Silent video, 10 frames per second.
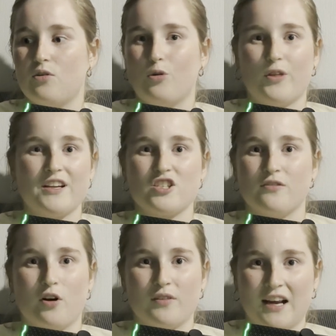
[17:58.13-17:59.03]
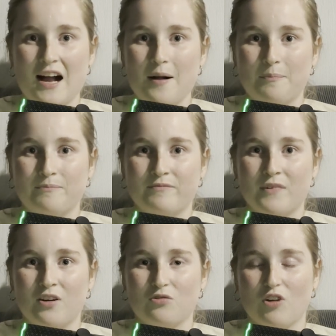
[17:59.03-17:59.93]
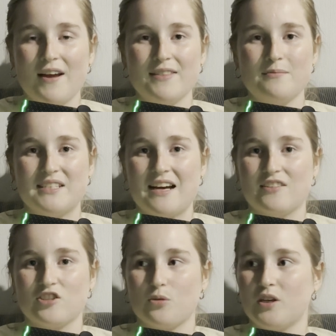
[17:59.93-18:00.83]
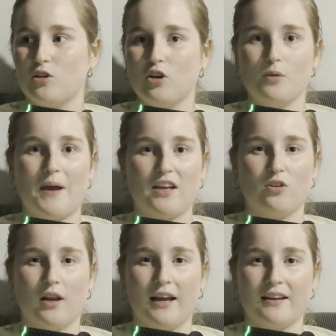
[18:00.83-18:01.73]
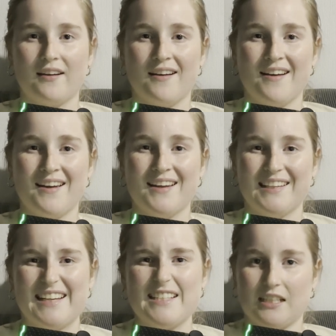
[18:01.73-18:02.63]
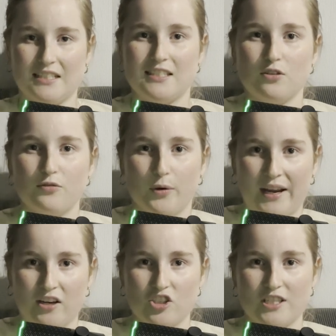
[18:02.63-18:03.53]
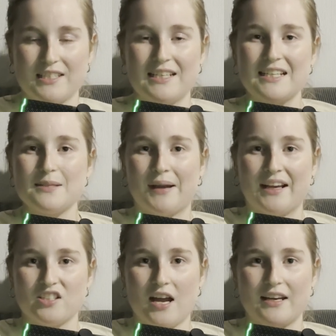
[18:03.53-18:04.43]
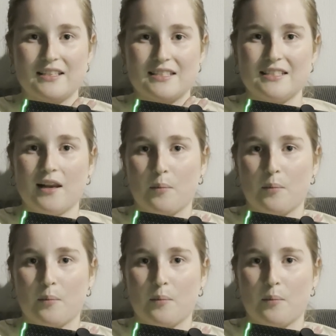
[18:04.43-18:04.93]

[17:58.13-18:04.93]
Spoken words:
things you've overcome, write them down so when you look back you're like, yes, I still feel anxious, and yes, my anxiety is still